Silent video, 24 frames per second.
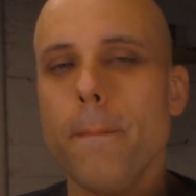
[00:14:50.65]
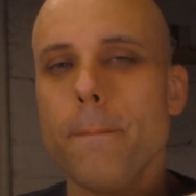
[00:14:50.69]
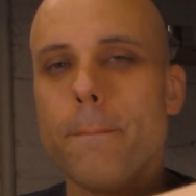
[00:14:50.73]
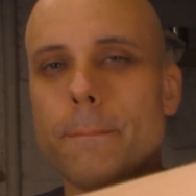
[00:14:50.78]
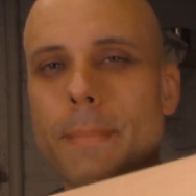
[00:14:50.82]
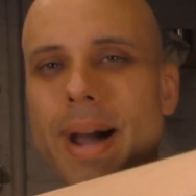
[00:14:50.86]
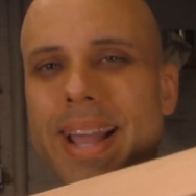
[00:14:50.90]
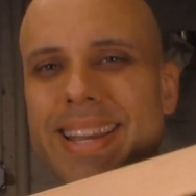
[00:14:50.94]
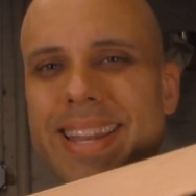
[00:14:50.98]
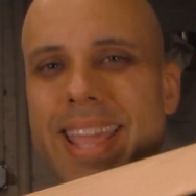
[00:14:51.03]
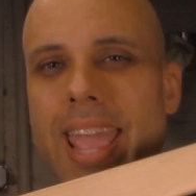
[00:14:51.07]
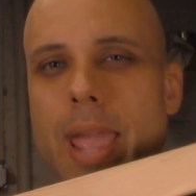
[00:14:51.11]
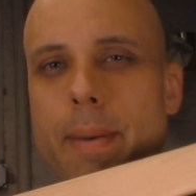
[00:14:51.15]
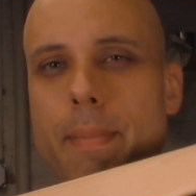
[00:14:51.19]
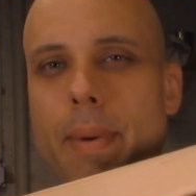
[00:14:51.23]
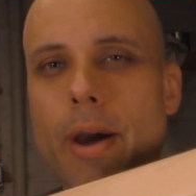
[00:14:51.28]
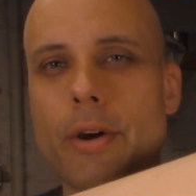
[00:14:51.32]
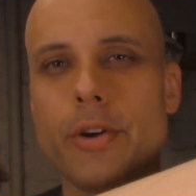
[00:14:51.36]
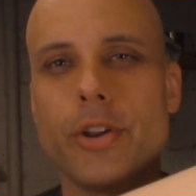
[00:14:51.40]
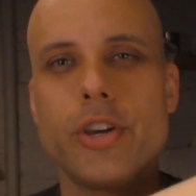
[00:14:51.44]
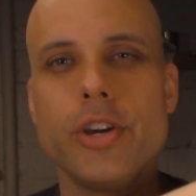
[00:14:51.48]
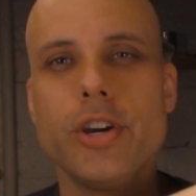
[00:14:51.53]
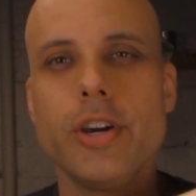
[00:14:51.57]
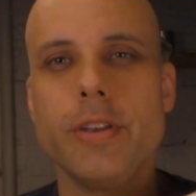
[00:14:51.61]
Mine came
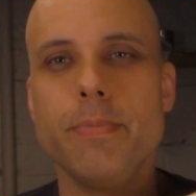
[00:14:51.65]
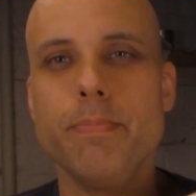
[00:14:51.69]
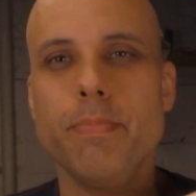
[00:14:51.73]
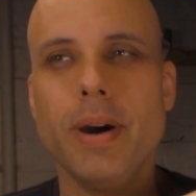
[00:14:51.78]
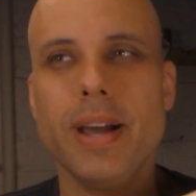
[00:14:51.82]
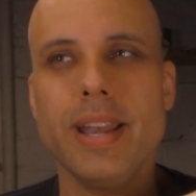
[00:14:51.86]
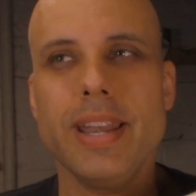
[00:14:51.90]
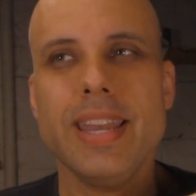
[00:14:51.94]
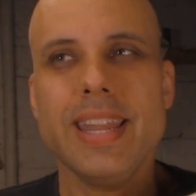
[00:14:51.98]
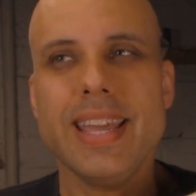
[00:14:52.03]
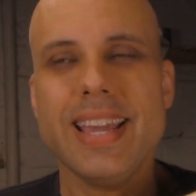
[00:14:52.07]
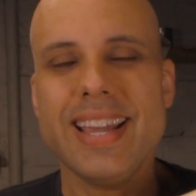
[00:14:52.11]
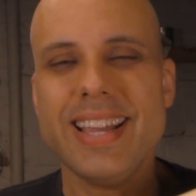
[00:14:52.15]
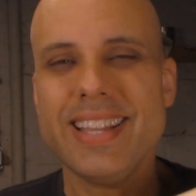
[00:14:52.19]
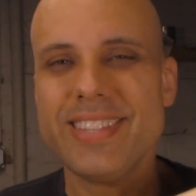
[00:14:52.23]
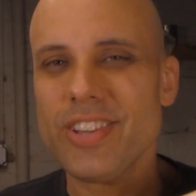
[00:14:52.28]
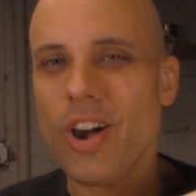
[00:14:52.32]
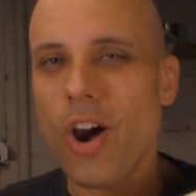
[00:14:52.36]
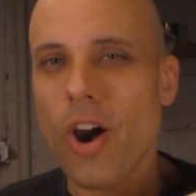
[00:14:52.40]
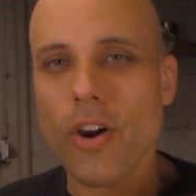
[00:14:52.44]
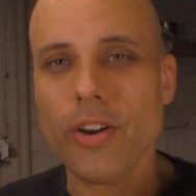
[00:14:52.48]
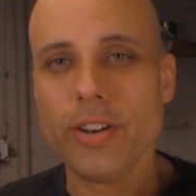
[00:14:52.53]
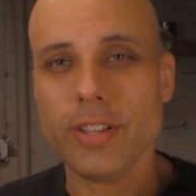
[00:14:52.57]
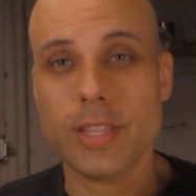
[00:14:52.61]
out good, but it's
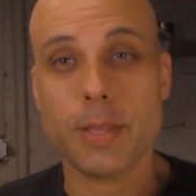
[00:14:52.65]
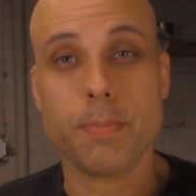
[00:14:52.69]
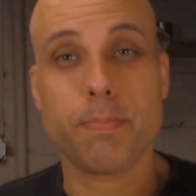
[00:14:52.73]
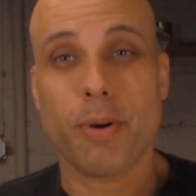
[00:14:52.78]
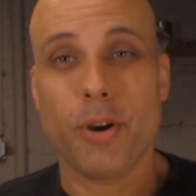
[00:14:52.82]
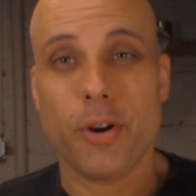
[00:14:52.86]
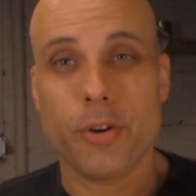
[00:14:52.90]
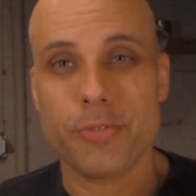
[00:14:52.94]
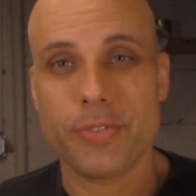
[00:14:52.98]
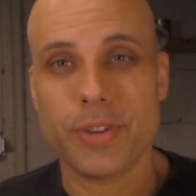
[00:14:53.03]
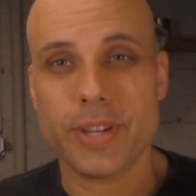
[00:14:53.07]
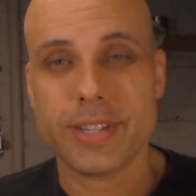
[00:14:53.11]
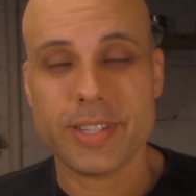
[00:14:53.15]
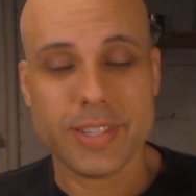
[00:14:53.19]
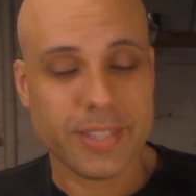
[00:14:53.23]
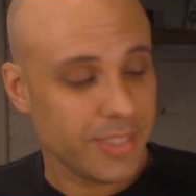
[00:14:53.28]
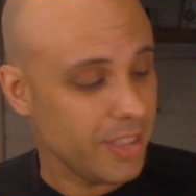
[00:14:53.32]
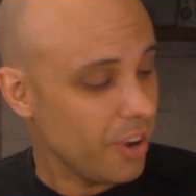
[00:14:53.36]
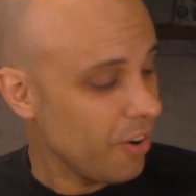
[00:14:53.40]
hardly perfect.